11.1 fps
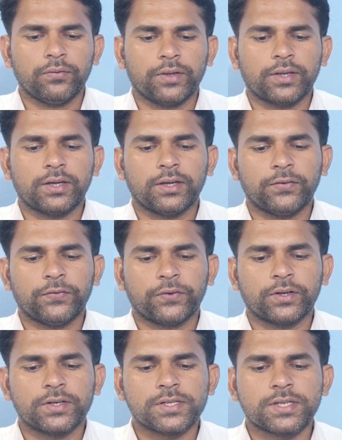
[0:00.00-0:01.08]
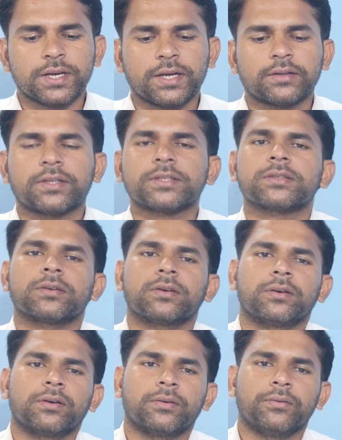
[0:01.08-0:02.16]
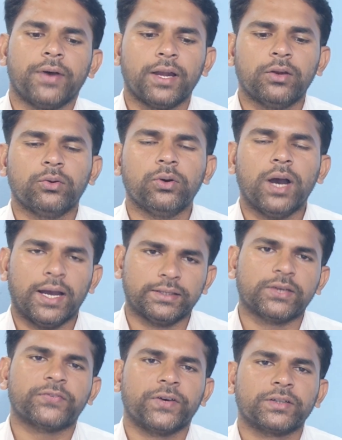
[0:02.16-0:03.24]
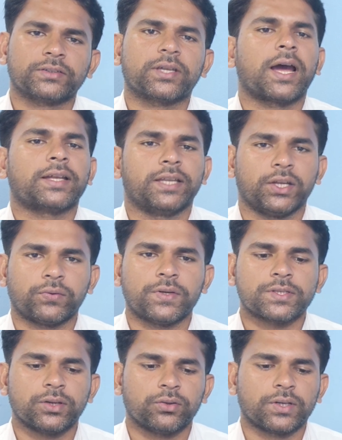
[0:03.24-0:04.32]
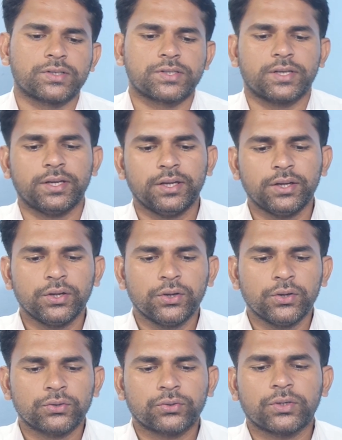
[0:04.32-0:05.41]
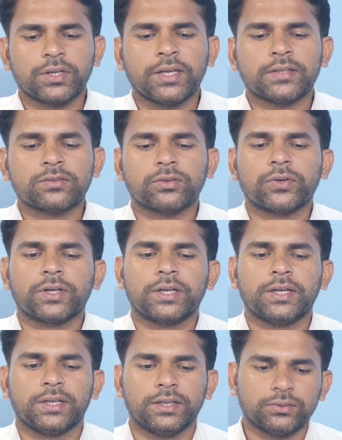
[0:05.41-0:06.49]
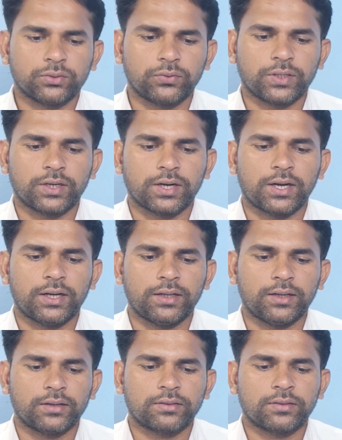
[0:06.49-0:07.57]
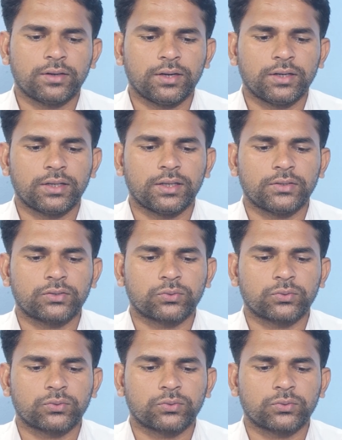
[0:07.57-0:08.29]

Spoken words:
We can differentiate this value, either function, either equation you can say. So ds over dt, so we can write here 3t